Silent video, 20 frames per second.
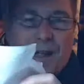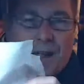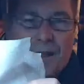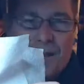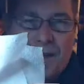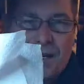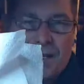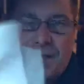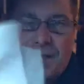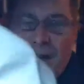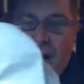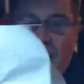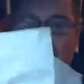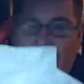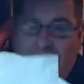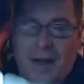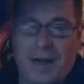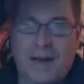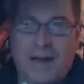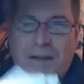This
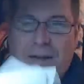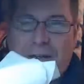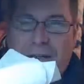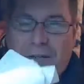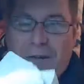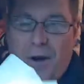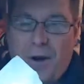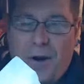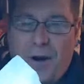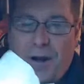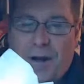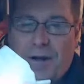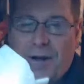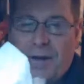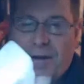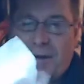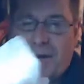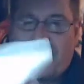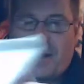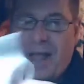side, turn it.
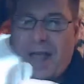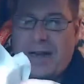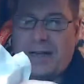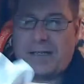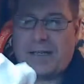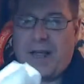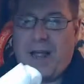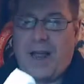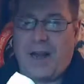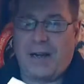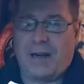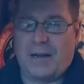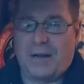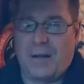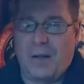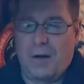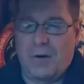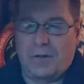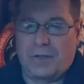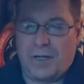That side,
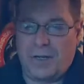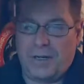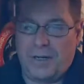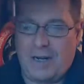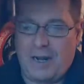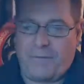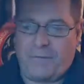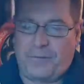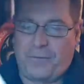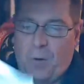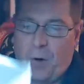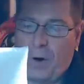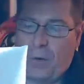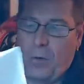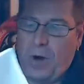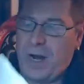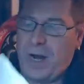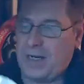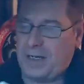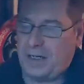close it. You got 4
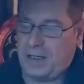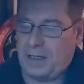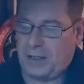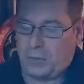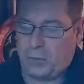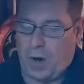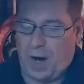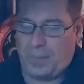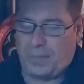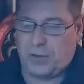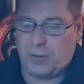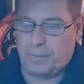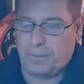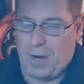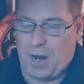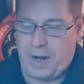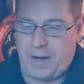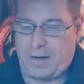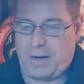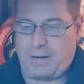ways. You just wiped your
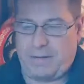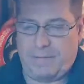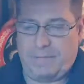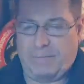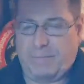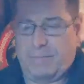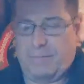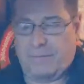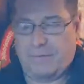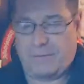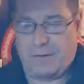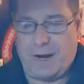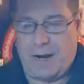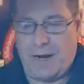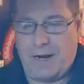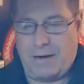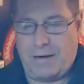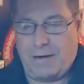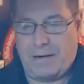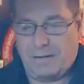butt, right?